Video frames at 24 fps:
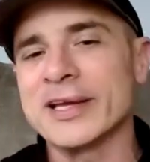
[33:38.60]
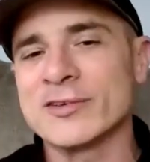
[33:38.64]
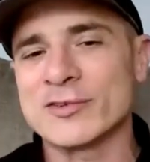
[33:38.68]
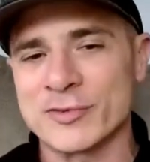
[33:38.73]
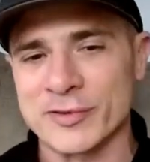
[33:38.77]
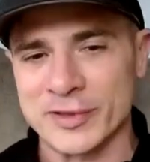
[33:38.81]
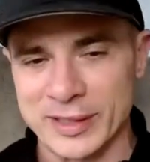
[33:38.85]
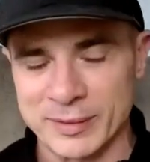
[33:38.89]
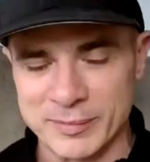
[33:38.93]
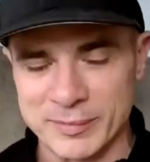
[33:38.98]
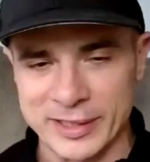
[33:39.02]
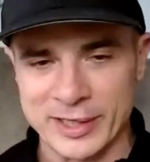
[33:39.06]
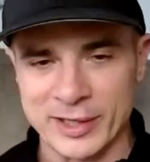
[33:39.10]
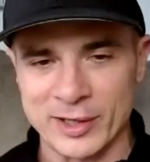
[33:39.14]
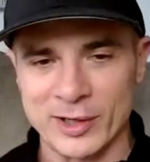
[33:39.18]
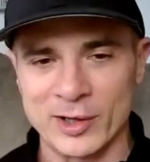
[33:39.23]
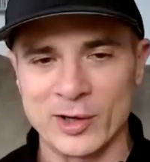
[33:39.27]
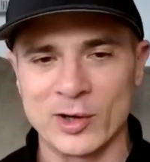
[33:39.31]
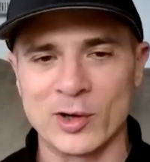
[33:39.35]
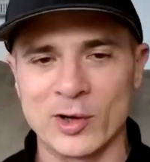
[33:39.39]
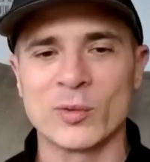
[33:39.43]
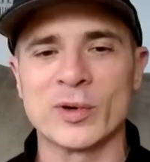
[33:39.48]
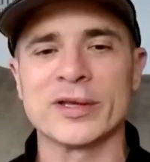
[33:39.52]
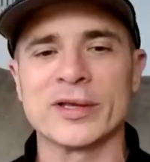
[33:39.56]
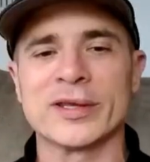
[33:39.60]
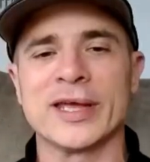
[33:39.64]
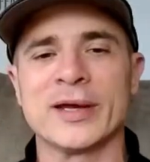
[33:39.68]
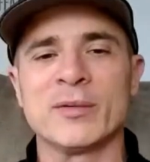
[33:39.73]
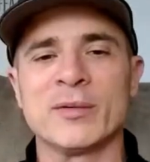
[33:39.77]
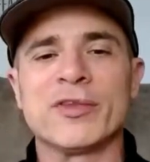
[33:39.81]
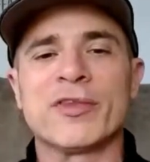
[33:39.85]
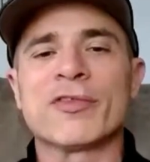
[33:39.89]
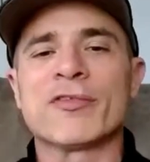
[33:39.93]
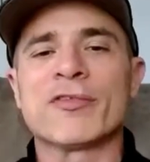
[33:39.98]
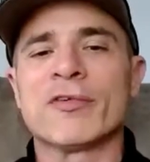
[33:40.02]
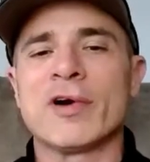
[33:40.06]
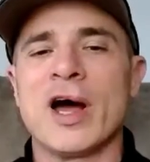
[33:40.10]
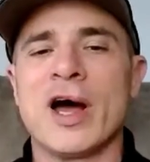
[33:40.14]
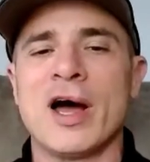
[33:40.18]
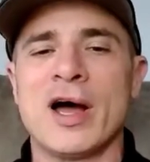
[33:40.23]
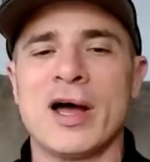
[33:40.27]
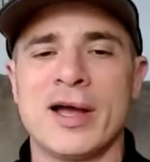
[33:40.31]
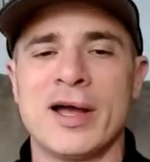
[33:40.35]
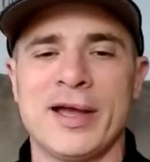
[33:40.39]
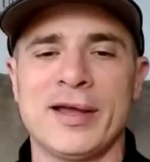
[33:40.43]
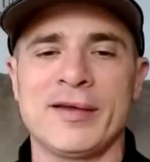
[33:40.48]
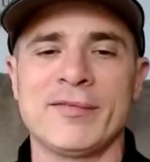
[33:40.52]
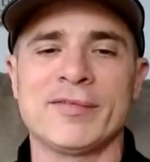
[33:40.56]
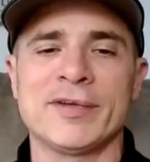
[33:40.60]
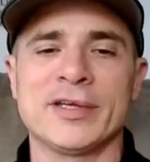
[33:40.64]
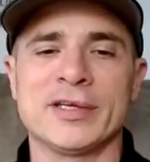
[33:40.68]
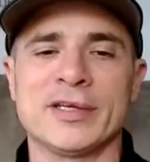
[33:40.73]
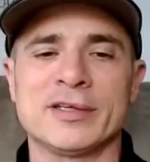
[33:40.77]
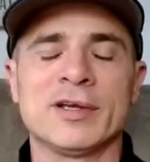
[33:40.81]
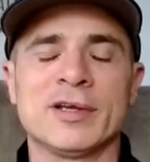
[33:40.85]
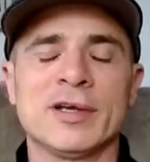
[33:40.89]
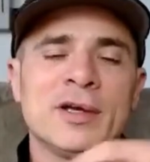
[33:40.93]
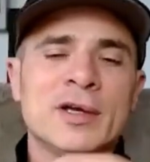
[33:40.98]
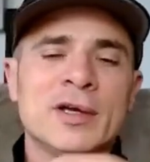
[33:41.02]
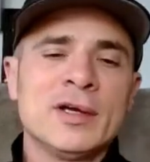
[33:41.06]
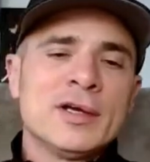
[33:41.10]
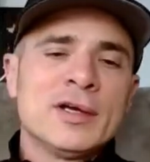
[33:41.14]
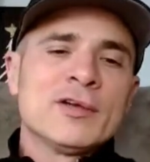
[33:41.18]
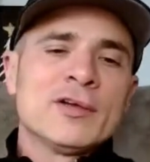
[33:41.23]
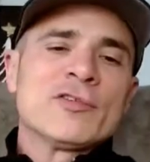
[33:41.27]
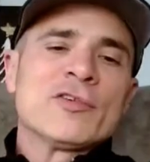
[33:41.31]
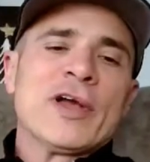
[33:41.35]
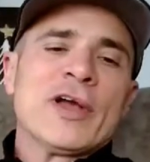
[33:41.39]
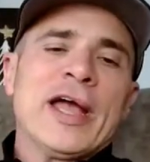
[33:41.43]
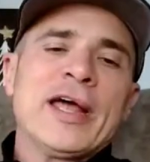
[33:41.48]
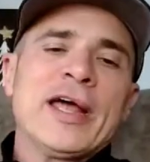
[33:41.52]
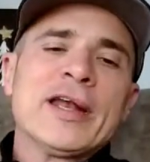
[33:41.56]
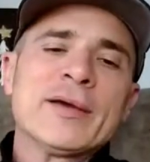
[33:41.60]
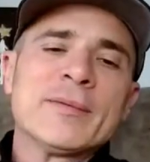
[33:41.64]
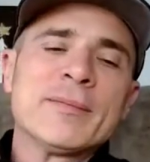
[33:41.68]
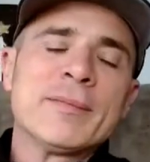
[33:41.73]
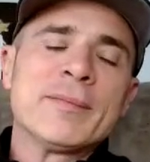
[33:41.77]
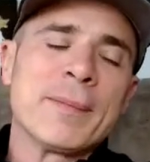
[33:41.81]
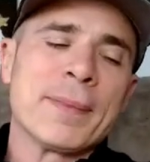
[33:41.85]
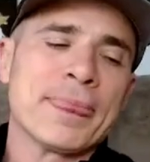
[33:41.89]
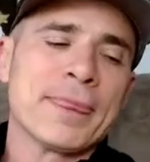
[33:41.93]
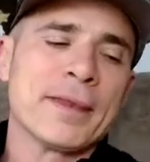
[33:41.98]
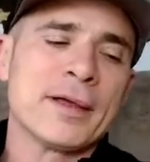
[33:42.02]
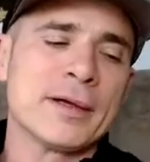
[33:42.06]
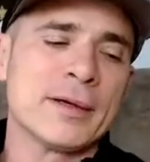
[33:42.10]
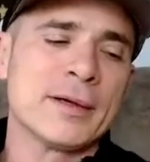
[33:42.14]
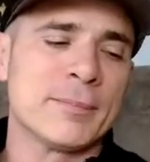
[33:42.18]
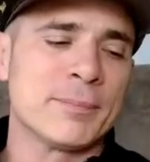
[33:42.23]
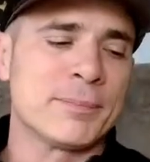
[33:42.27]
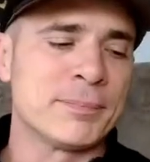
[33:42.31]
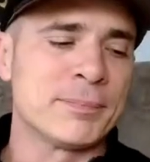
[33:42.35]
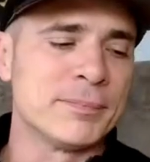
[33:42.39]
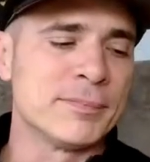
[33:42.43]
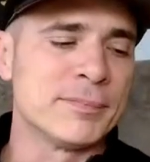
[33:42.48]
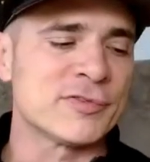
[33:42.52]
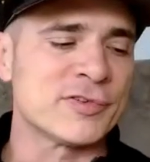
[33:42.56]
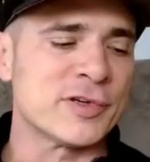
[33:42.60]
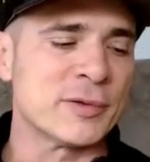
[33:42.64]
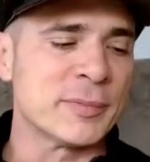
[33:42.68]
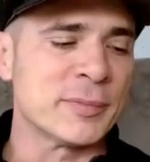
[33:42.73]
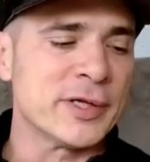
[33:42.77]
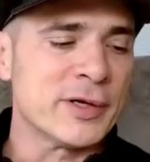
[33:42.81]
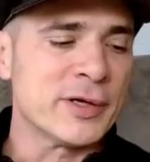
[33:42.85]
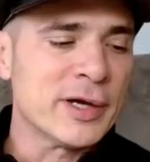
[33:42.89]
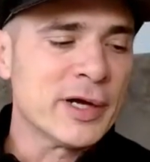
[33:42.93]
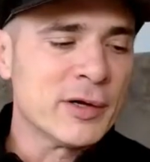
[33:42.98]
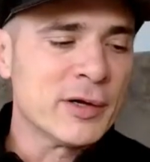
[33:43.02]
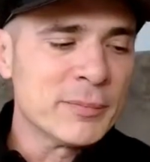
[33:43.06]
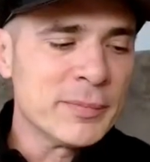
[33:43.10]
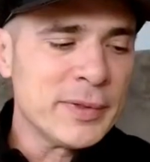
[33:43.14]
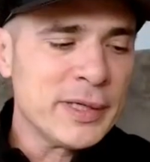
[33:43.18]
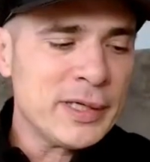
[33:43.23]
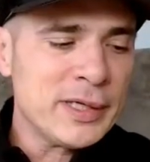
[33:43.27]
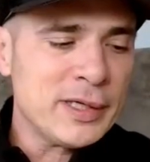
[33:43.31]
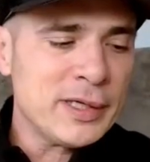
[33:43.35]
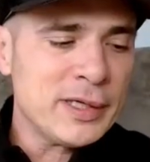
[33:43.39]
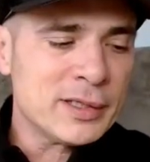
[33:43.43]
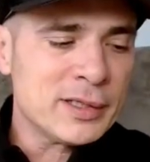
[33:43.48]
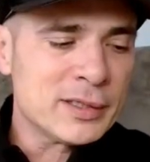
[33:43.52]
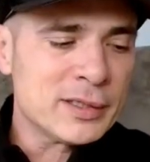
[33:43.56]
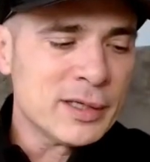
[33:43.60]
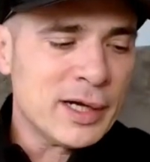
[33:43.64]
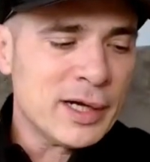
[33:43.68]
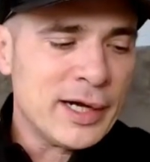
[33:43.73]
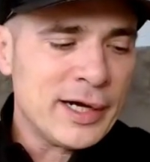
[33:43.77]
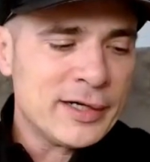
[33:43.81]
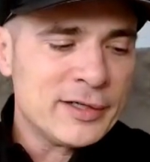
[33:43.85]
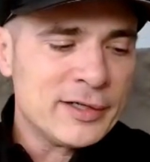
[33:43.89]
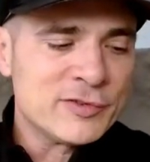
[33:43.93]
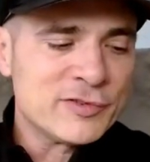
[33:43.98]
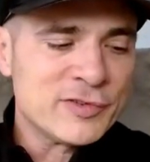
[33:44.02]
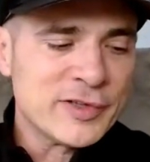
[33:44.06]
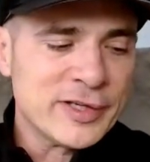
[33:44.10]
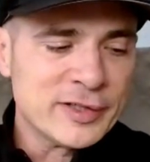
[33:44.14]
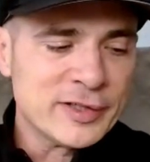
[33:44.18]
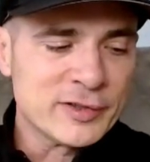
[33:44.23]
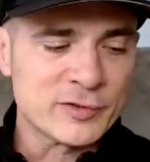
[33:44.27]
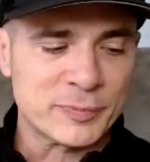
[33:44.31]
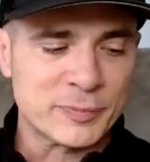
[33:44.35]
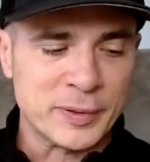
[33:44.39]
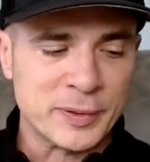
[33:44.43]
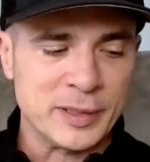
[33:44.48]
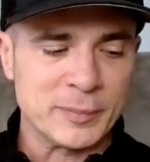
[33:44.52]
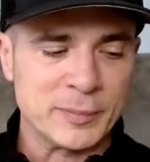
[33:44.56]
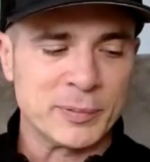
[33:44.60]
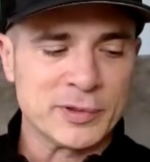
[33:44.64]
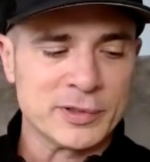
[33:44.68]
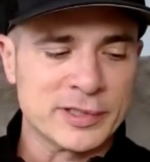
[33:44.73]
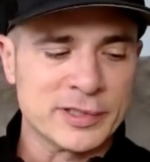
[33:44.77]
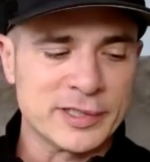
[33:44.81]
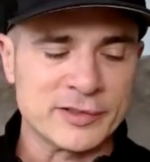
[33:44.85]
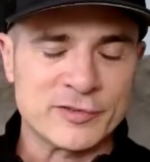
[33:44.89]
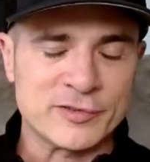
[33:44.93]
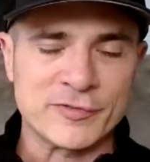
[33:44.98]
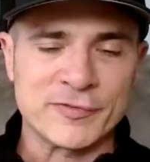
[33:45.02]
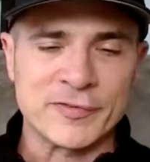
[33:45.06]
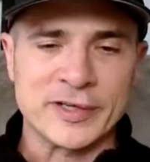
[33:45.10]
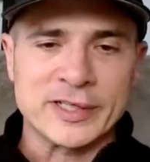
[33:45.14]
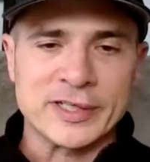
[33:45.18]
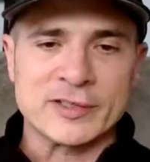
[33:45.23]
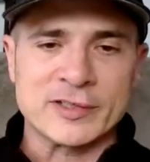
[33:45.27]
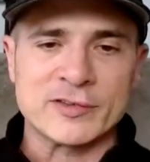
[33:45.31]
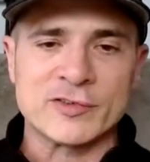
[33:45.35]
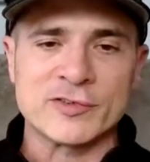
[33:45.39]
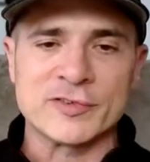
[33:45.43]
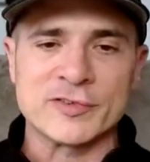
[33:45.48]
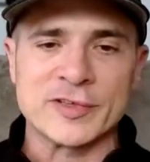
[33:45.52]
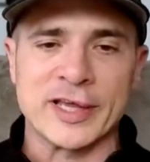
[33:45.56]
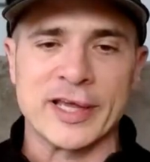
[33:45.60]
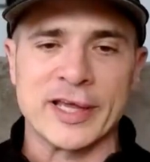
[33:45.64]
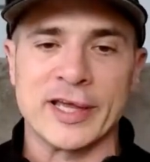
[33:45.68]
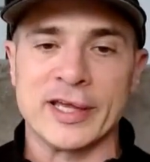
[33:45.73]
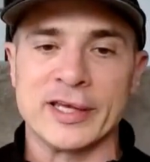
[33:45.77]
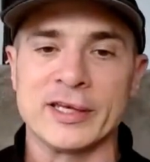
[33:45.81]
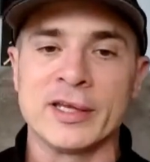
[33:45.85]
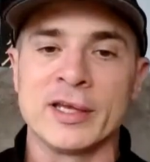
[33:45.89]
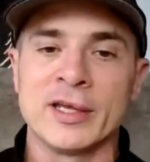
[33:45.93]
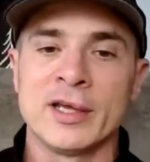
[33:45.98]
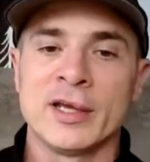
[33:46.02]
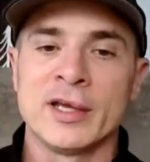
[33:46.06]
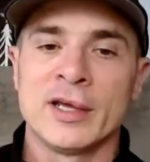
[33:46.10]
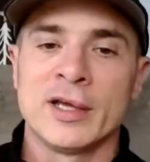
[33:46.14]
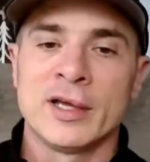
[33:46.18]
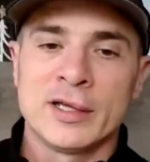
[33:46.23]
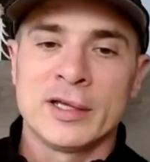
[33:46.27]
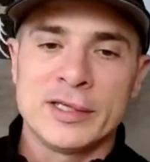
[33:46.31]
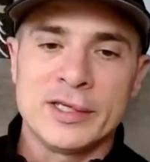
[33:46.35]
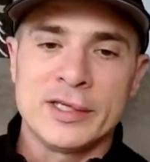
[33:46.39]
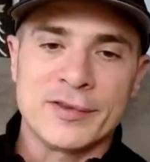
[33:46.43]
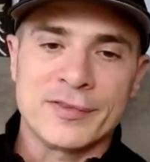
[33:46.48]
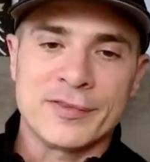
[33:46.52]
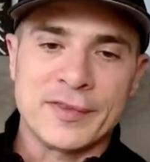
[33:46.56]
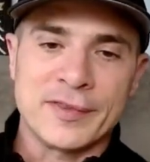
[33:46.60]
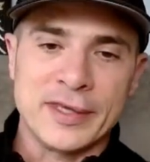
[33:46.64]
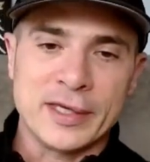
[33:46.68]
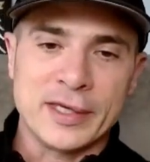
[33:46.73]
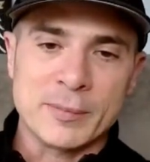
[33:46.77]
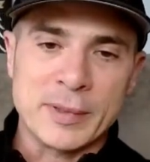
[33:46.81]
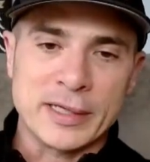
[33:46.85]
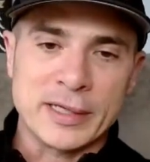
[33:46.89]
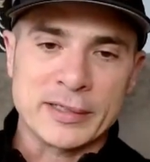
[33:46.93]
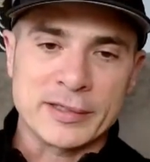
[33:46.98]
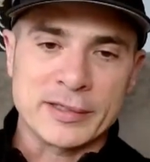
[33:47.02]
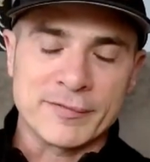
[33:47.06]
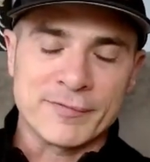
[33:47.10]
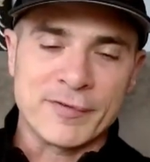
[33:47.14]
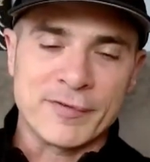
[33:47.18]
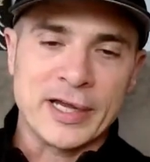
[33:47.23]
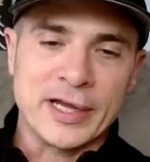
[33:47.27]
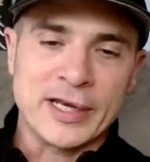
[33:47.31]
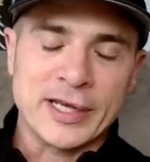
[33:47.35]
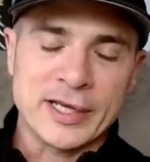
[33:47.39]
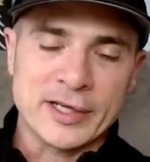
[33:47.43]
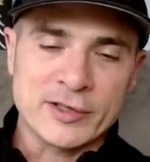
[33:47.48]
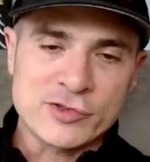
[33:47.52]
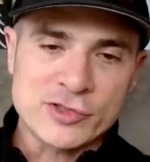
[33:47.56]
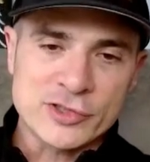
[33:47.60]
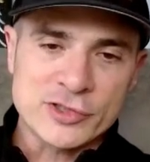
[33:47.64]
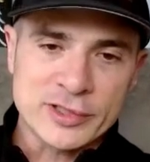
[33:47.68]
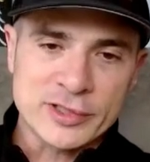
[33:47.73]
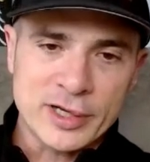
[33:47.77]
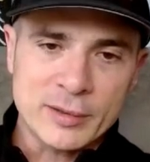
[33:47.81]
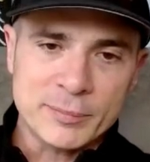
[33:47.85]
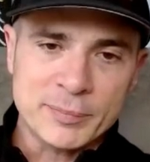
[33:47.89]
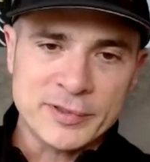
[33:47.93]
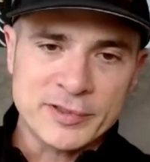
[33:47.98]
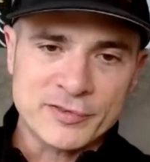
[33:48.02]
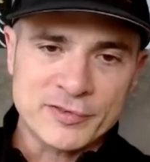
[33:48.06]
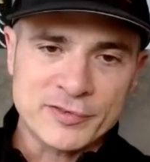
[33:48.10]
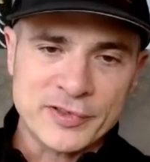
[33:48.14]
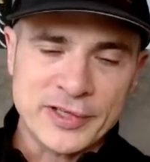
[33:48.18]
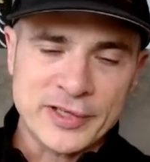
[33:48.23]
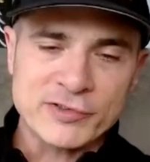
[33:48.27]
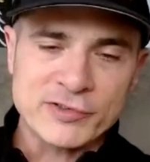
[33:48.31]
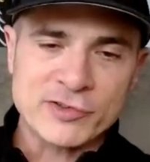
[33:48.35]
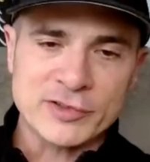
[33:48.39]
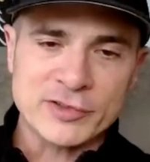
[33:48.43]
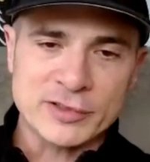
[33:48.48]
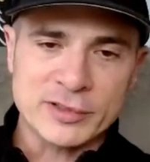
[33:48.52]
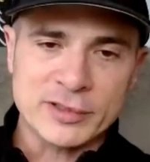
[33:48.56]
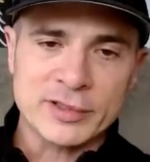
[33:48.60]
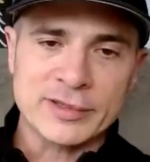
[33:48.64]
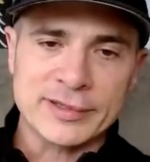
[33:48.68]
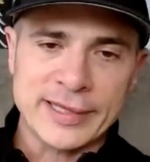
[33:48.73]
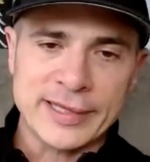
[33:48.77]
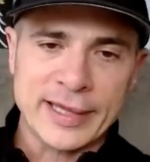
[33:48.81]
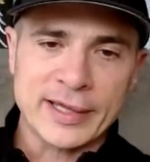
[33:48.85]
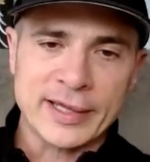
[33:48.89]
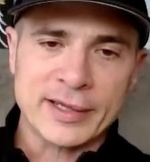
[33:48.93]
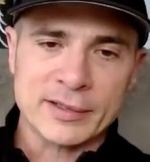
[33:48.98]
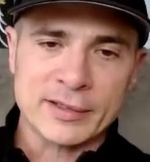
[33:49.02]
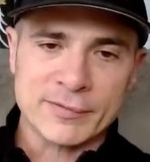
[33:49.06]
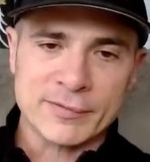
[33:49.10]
place for them to go where they would thrive. And so I had uh, somebody who helped me hire salespeople, Liz Fitch, said, you think about the financial compensation